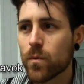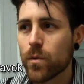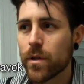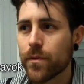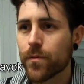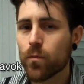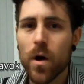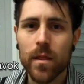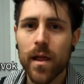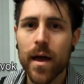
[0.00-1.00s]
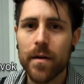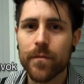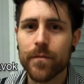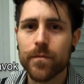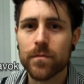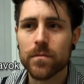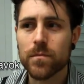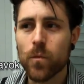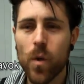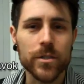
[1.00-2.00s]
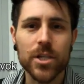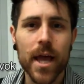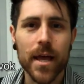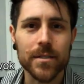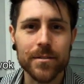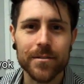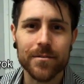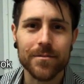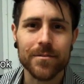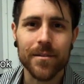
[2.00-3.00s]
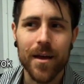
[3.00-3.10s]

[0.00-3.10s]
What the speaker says: With one life, one chance,